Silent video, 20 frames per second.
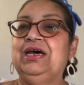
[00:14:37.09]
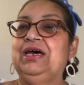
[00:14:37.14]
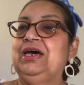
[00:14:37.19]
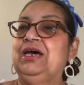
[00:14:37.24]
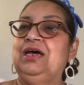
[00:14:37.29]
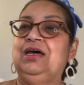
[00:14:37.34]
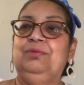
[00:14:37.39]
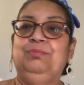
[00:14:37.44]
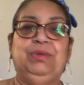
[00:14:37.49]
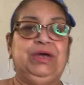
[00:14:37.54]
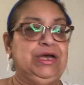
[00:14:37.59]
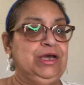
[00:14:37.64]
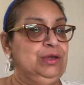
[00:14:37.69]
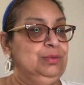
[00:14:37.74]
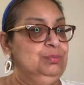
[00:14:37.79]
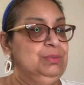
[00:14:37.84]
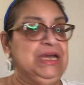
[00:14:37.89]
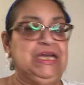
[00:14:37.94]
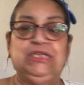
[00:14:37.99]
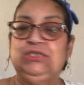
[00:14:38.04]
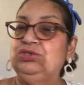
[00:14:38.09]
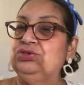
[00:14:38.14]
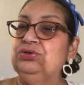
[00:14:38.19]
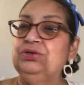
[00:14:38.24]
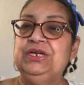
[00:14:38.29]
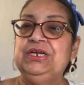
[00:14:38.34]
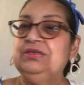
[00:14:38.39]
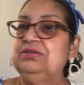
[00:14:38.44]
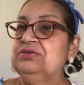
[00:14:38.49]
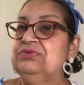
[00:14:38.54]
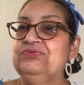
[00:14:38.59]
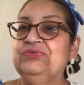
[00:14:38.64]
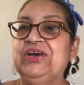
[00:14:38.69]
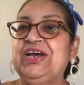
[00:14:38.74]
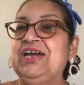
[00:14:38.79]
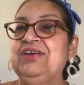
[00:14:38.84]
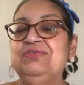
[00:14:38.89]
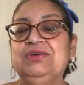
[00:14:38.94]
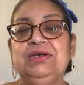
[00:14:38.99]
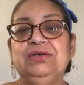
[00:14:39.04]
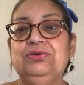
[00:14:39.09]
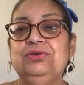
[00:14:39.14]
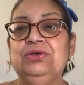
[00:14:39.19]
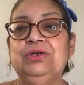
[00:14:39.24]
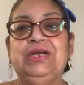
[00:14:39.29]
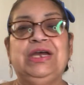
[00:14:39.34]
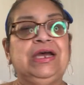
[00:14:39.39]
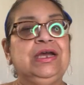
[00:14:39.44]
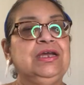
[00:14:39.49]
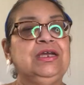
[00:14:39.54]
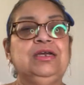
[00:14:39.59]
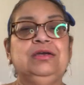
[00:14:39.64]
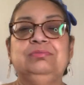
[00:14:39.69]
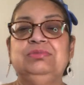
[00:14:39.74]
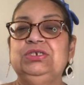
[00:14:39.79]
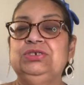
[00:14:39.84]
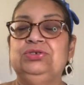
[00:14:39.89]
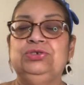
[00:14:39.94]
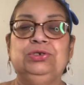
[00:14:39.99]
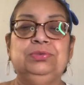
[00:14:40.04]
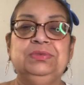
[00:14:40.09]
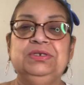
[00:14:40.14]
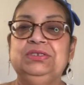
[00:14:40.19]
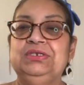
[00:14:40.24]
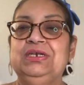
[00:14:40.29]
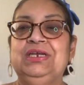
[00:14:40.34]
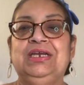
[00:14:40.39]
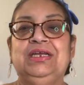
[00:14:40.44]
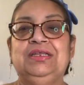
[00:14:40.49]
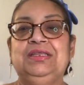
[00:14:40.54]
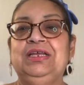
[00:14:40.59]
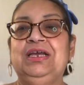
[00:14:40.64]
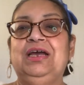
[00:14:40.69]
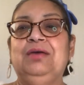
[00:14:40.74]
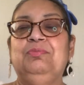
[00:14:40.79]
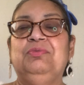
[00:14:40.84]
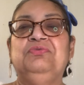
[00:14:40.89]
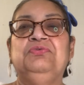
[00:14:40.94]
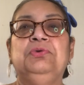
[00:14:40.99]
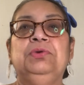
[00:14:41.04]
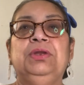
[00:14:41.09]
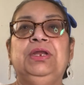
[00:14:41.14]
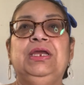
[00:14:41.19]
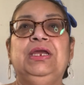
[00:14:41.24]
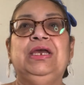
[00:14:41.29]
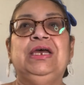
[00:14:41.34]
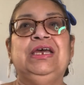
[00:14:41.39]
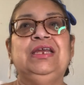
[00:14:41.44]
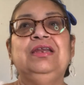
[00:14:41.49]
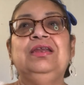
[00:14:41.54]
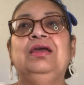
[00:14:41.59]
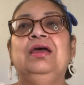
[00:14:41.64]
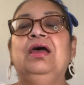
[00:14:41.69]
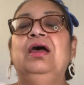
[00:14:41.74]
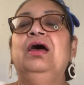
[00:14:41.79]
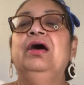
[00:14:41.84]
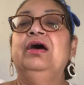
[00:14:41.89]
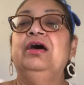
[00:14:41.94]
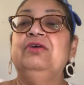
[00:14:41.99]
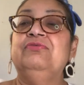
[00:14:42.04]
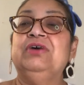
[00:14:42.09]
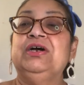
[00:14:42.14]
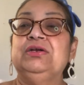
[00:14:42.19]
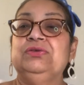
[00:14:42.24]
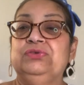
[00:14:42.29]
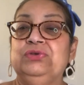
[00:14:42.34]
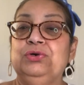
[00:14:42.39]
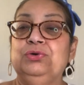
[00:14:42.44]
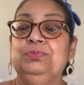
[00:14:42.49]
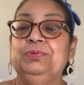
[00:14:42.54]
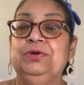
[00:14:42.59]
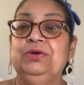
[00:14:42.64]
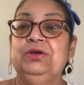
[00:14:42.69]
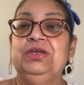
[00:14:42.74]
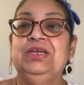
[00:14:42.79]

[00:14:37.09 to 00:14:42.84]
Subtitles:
On my journey to 500, I am determined to get that before the end of October.